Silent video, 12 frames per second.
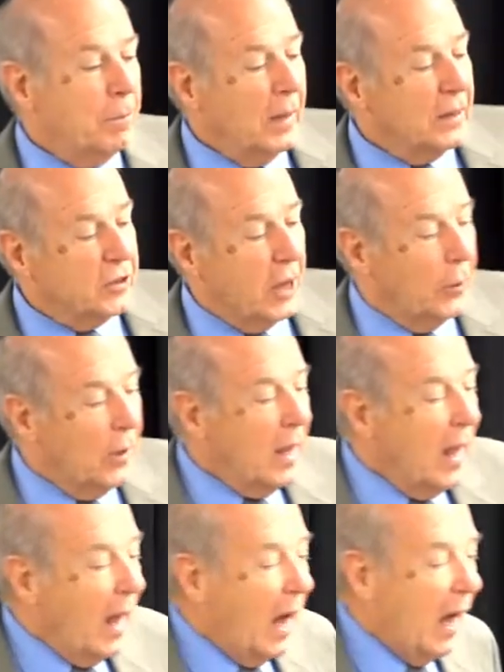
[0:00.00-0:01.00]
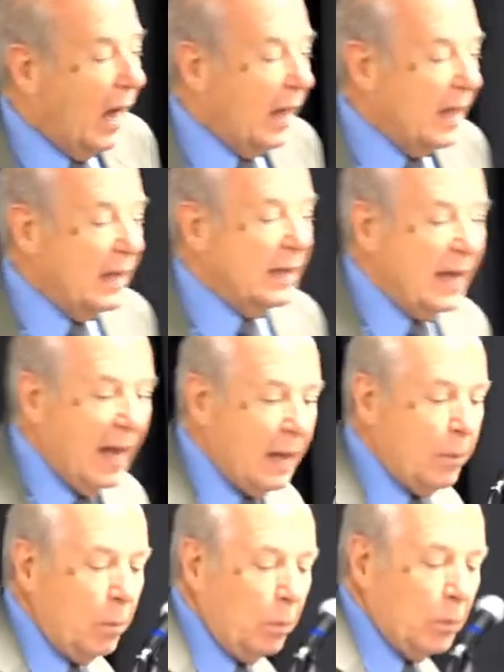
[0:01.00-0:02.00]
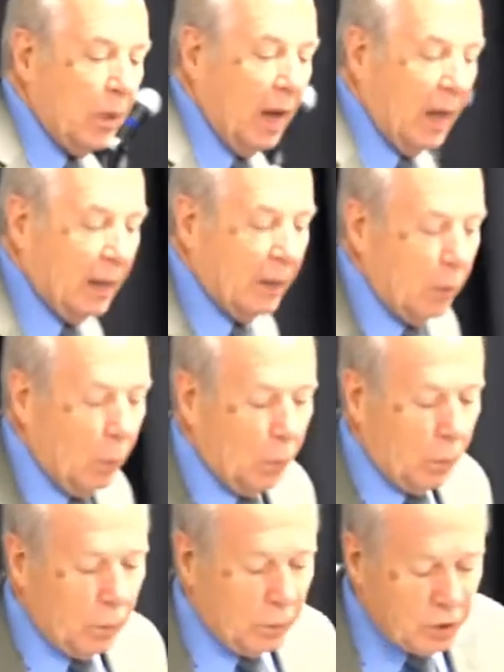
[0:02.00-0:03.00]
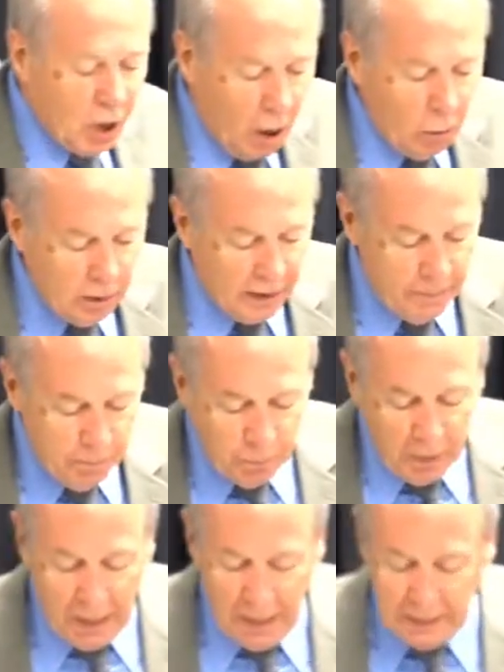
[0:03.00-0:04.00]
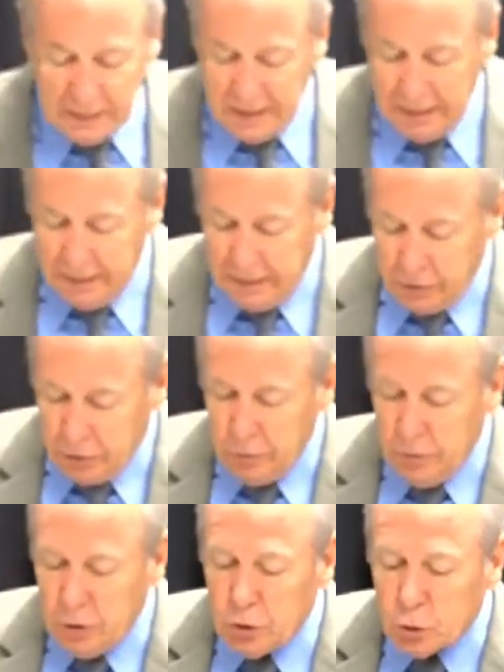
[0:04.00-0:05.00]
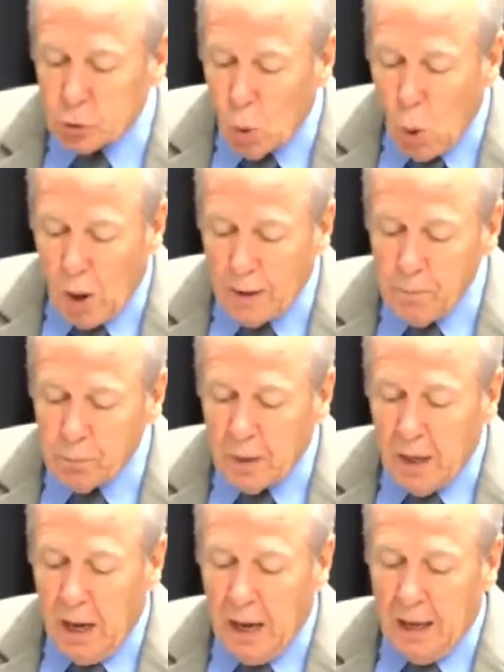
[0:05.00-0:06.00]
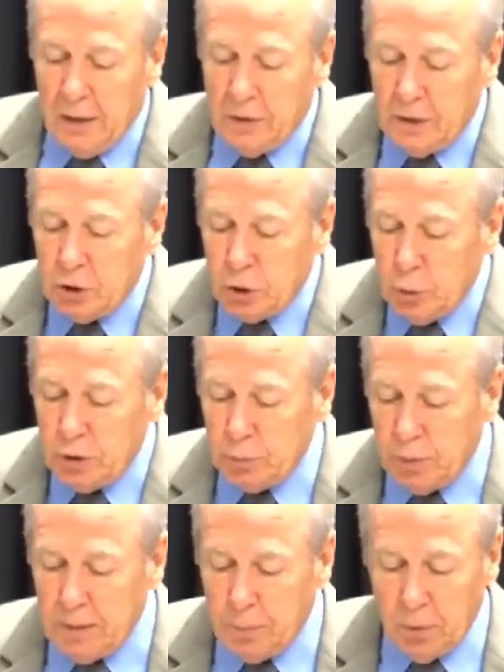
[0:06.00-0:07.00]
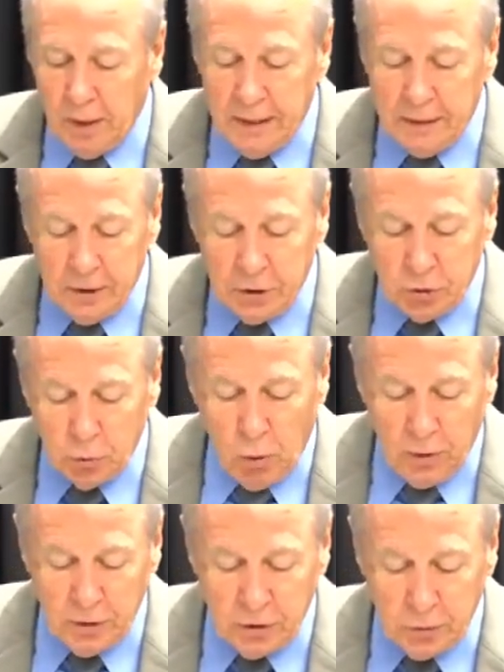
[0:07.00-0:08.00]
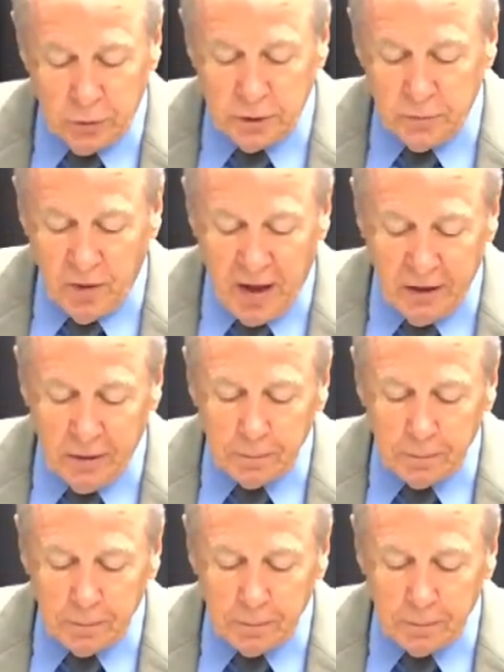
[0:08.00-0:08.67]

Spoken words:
so he came totally intending to destroy the Jewish people and destroy the Jewish faith,